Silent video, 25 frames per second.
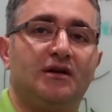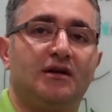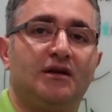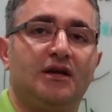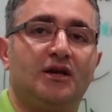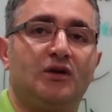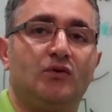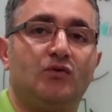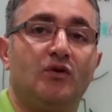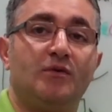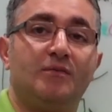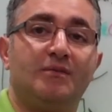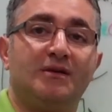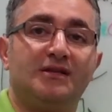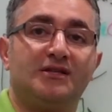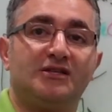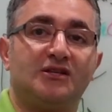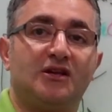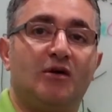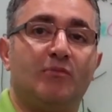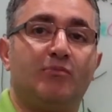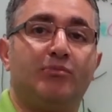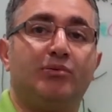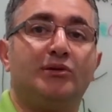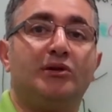equipment,
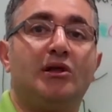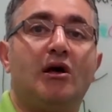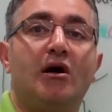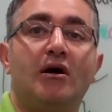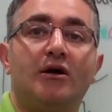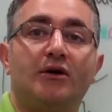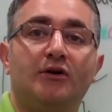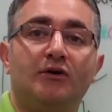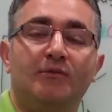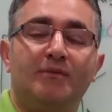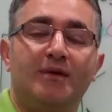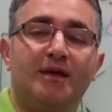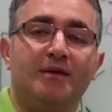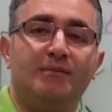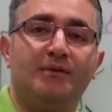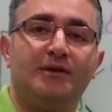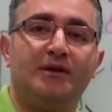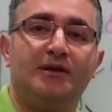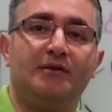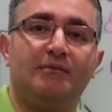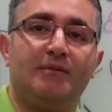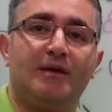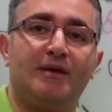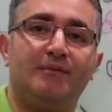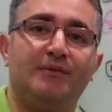a plotter
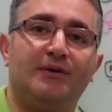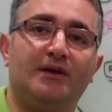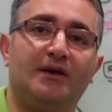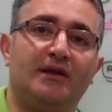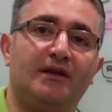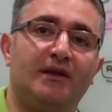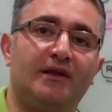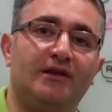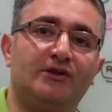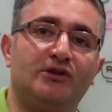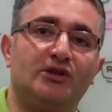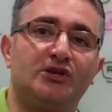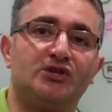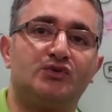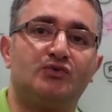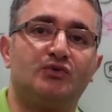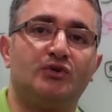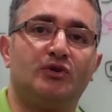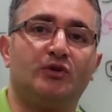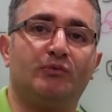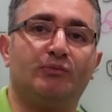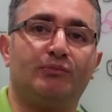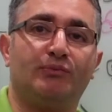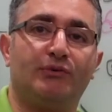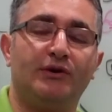maybe an
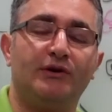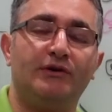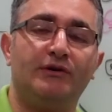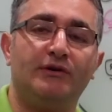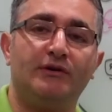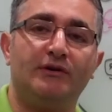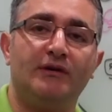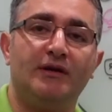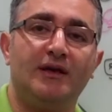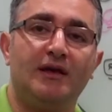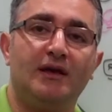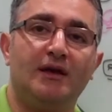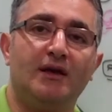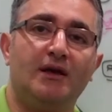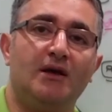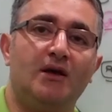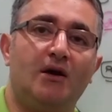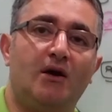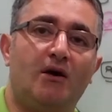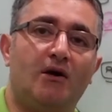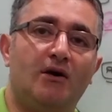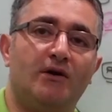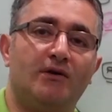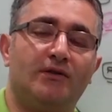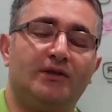industrial printer?
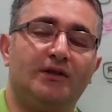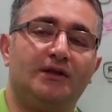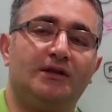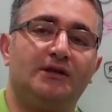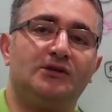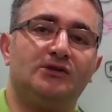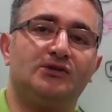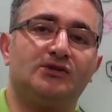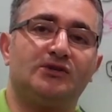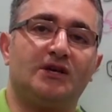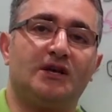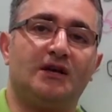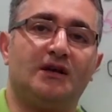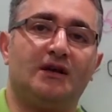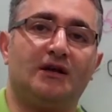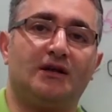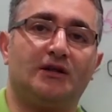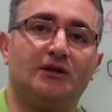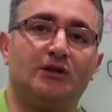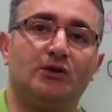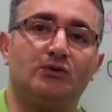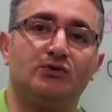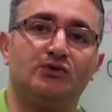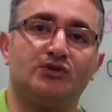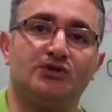Are these
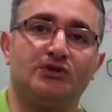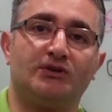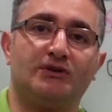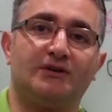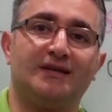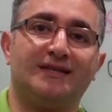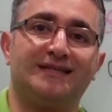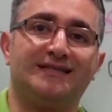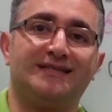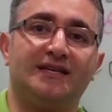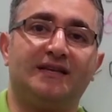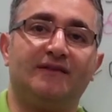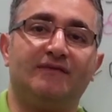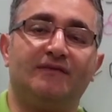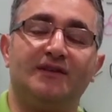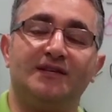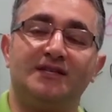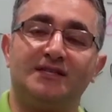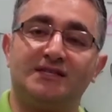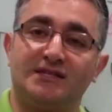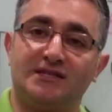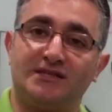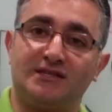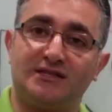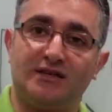closed circuit TV
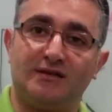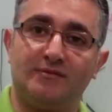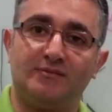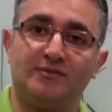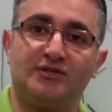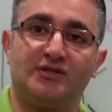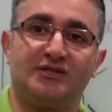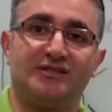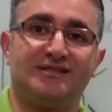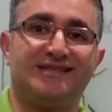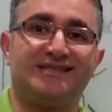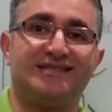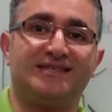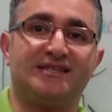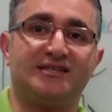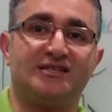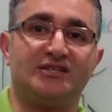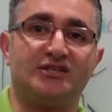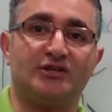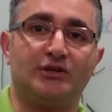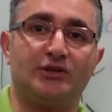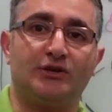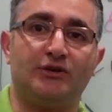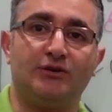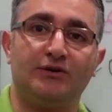systems? Is this a
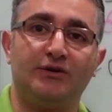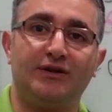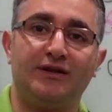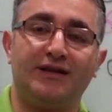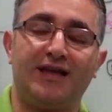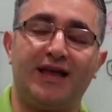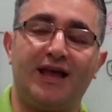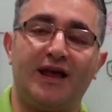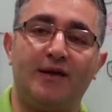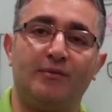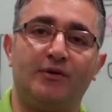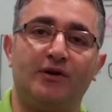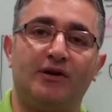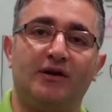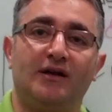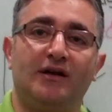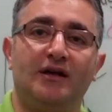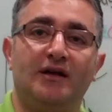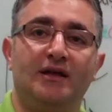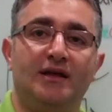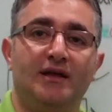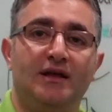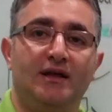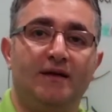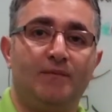security
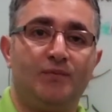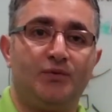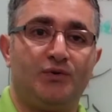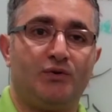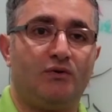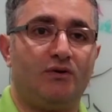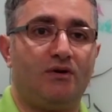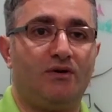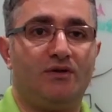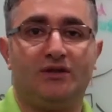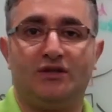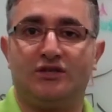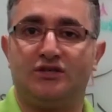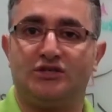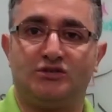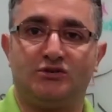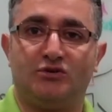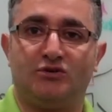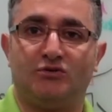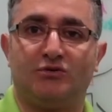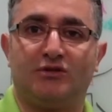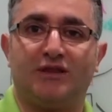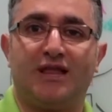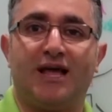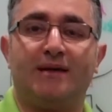camera? Or are these
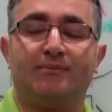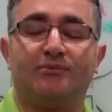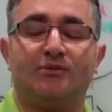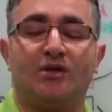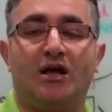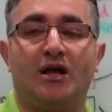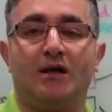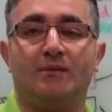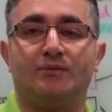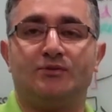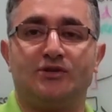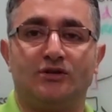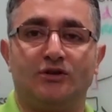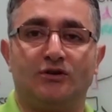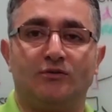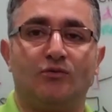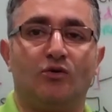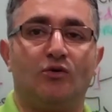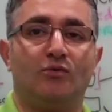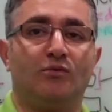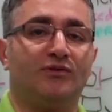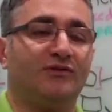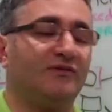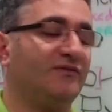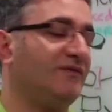your laptops and your
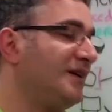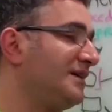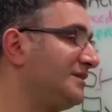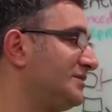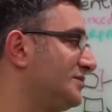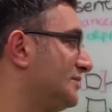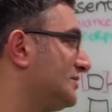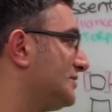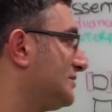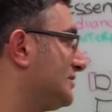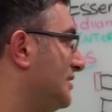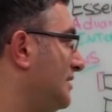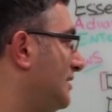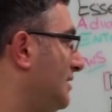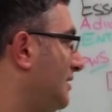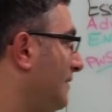mobile devices?